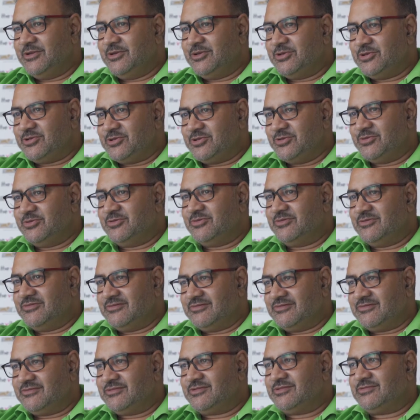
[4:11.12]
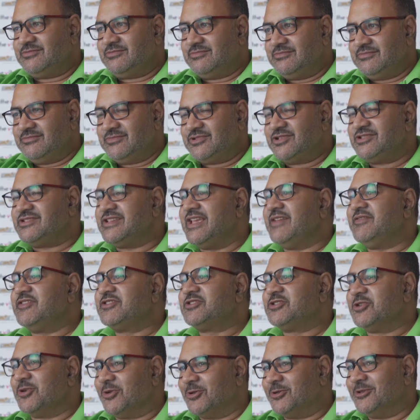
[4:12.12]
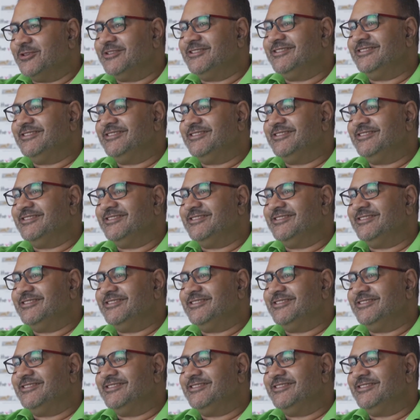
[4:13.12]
to save its soul,